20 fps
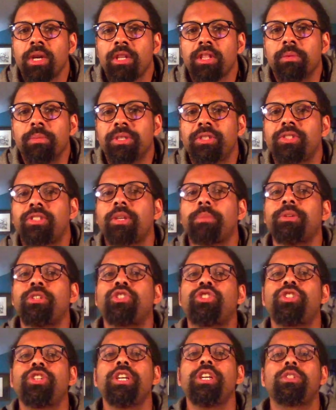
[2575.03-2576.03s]
The Mississippi
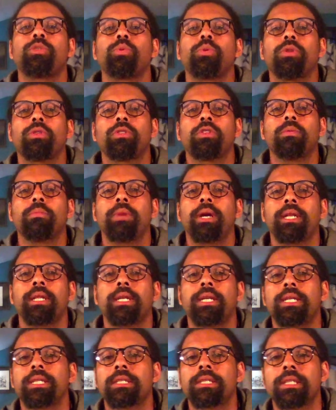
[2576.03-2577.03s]
Sheiks were a group mainly
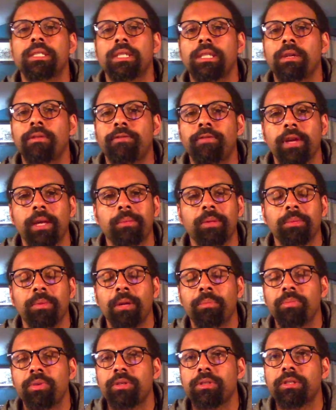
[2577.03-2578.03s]
consisting of family
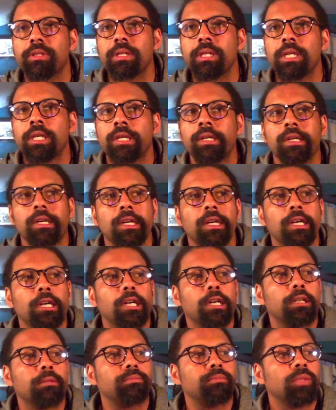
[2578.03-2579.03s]
members,
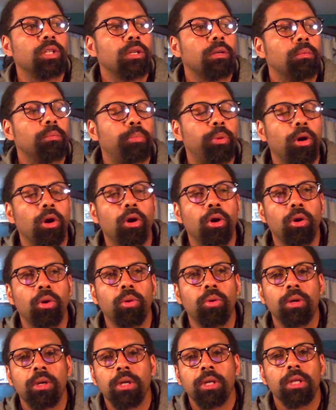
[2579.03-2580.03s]

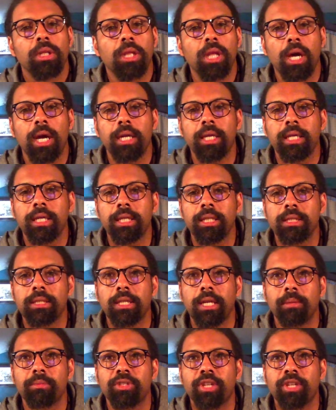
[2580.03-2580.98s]
Bo, Lonnie, and Sam